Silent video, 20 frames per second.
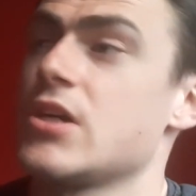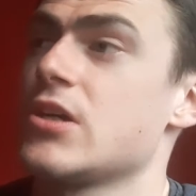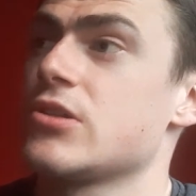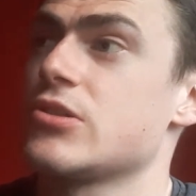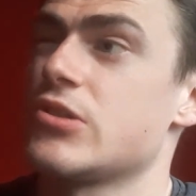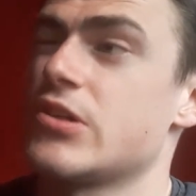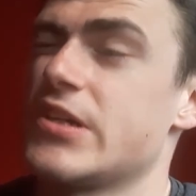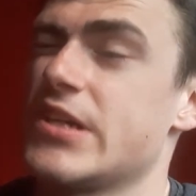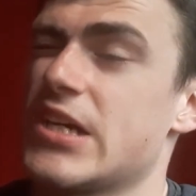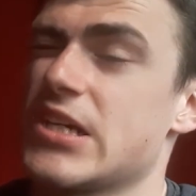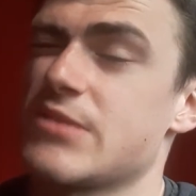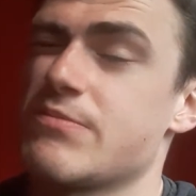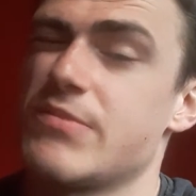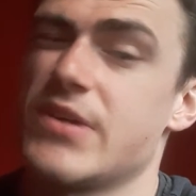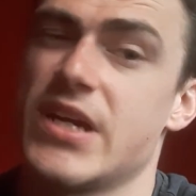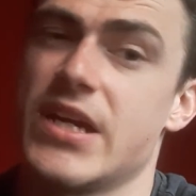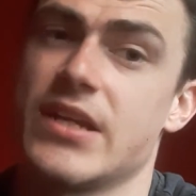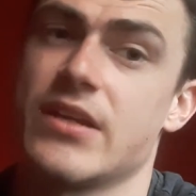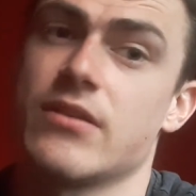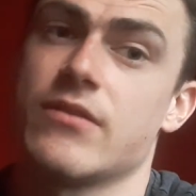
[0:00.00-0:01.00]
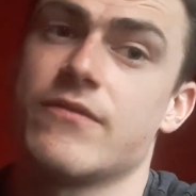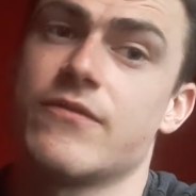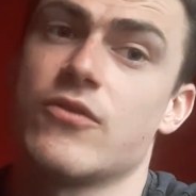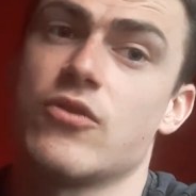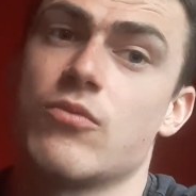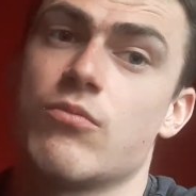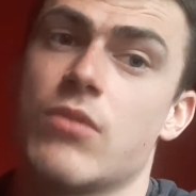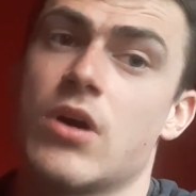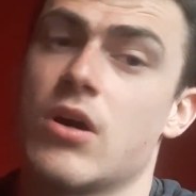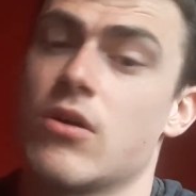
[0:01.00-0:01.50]
So he has been at the
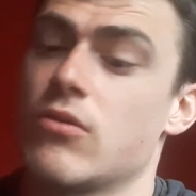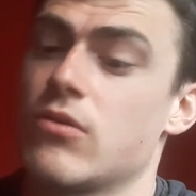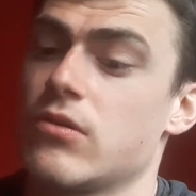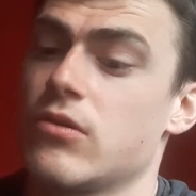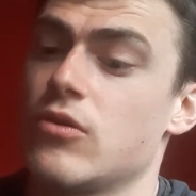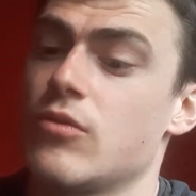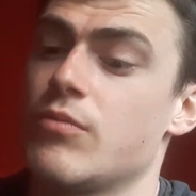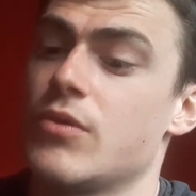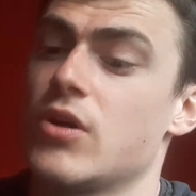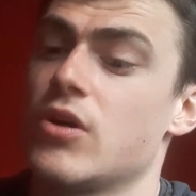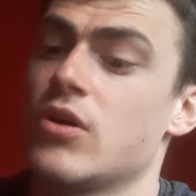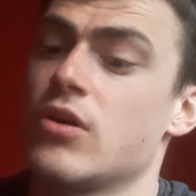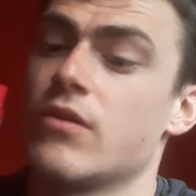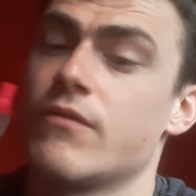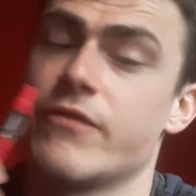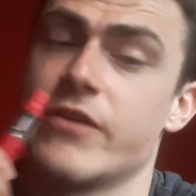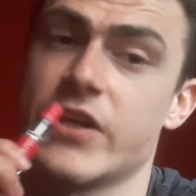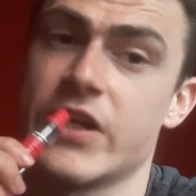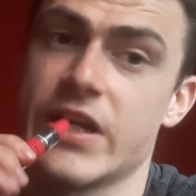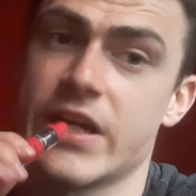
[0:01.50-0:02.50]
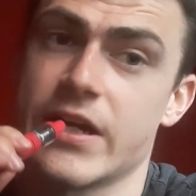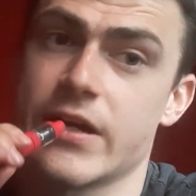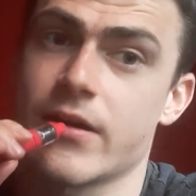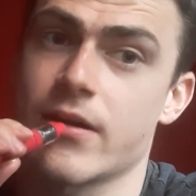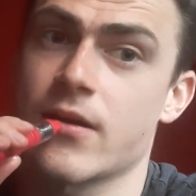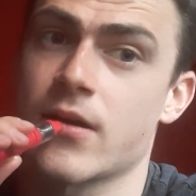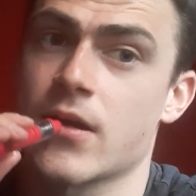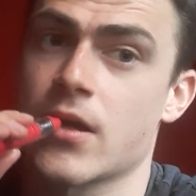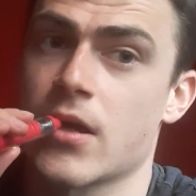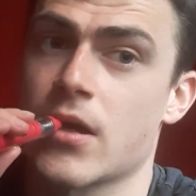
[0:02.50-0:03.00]
football club over the year.